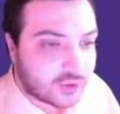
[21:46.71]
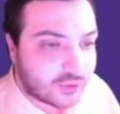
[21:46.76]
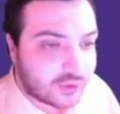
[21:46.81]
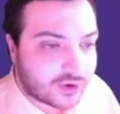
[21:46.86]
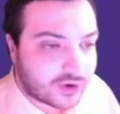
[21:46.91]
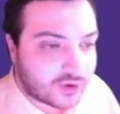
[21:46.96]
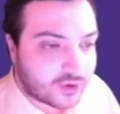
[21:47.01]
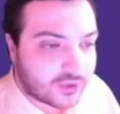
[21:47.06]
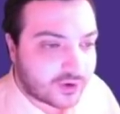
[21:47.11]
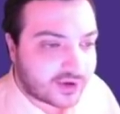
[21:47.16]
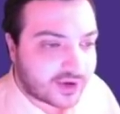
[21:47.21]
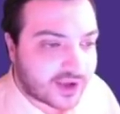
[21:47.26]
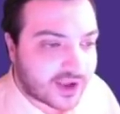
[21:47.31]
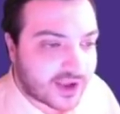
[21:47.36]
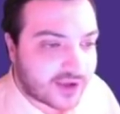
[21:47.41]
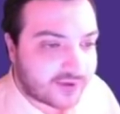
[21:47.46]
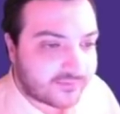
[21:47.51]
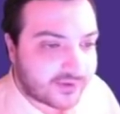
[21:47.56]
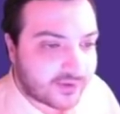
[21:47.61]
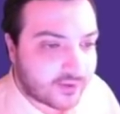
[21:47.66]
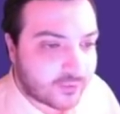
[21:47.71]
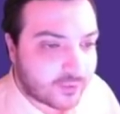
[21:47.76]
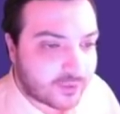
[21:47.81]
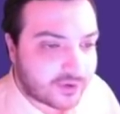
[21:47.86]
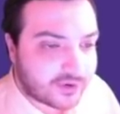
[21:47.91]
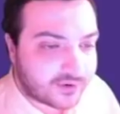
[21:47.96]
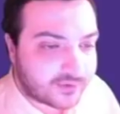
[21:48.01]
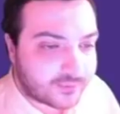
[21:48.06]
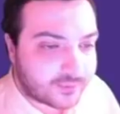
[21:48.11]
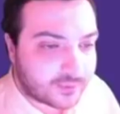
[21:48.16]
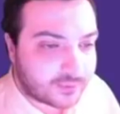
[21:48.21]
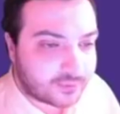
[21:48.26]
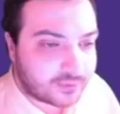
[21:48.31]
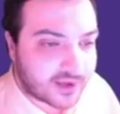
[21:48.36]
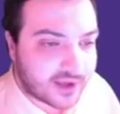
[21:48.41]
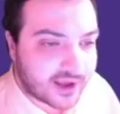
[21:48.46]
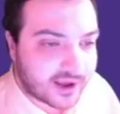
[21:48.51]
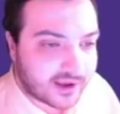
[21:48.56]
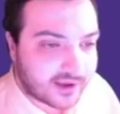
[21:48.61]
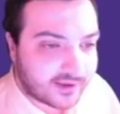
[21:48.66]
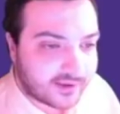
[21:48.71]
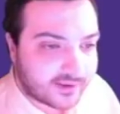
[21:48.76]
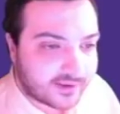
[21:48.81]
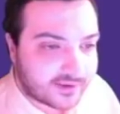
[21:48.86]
we're going to have a wonderful play.